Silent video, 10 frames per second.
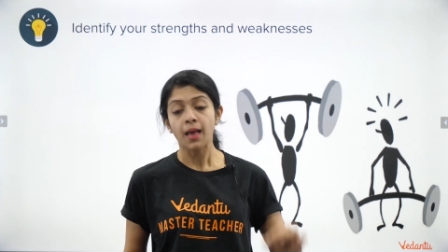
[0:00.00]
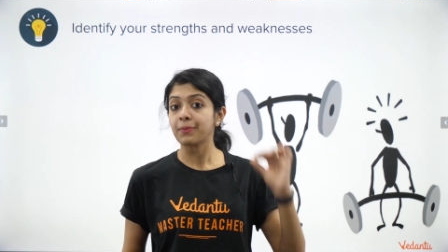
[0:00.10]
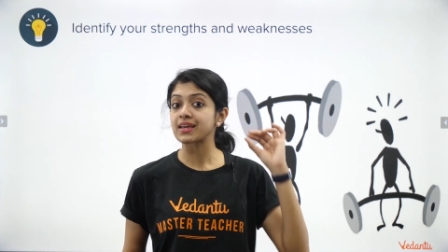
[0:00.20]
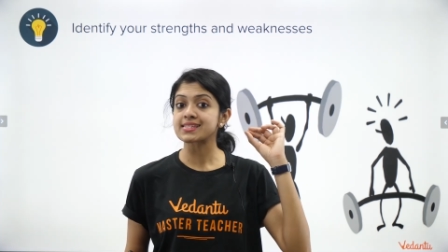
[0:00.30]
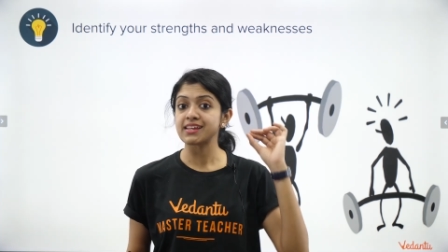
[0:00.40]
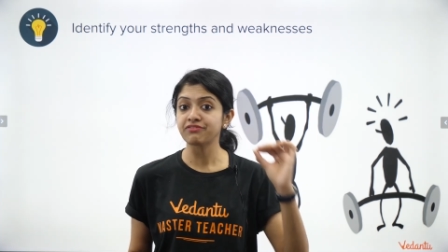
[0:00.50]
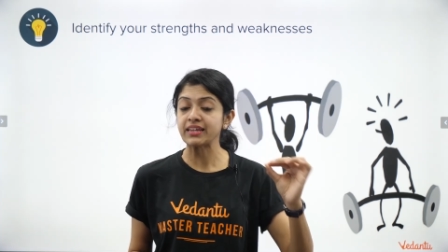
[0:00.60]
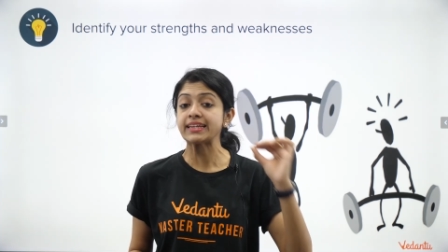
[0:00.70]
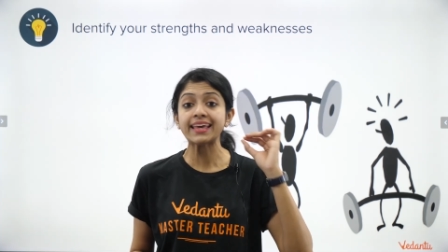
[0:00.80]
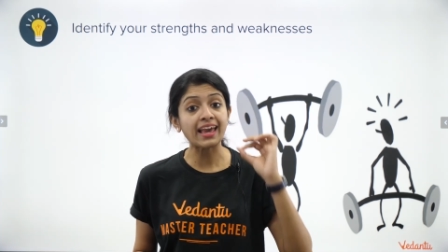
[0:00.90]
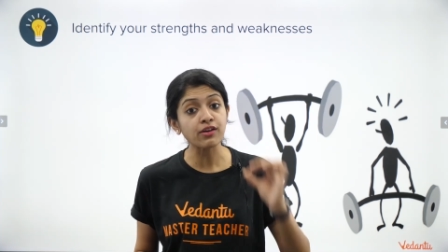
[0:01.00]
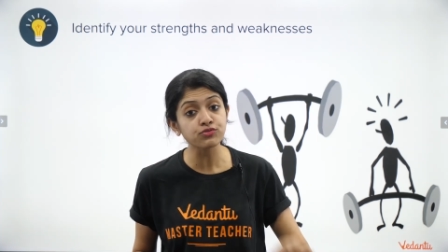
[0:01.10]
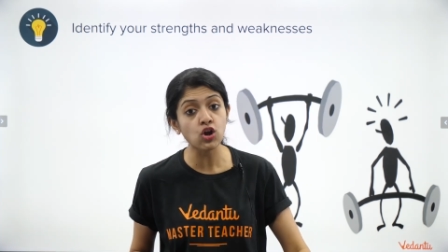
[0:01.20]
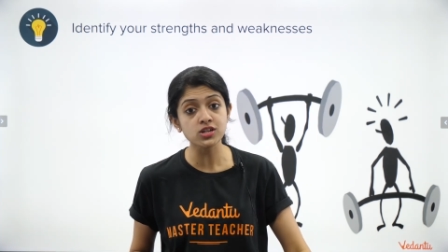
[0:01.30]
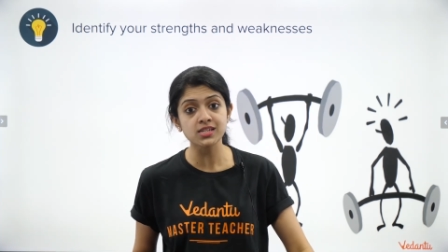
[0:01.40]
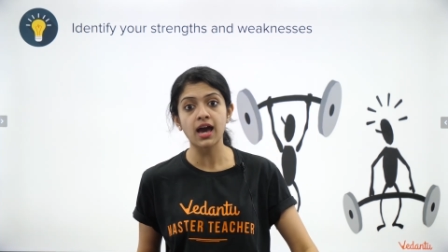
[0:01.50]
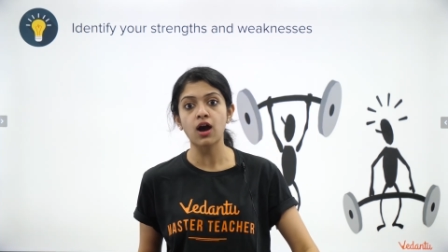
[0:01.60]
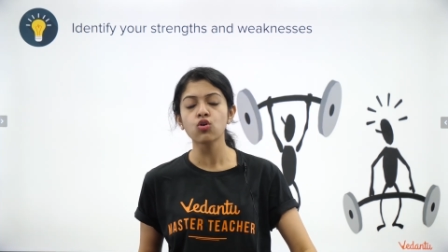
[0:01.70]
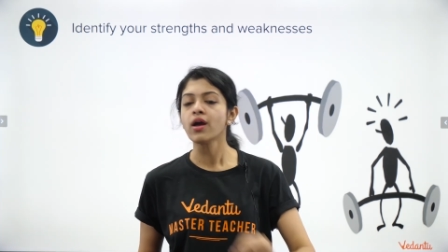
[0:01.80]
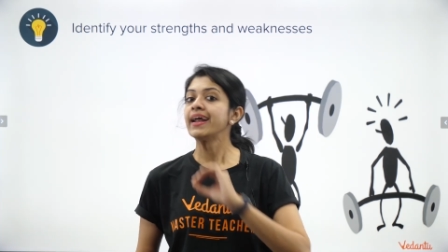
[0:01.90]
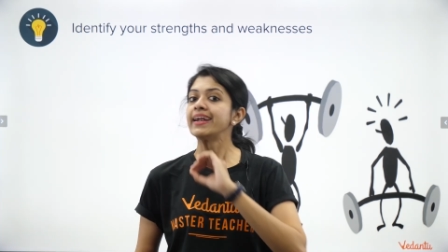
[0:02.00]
Because definitely, if not now,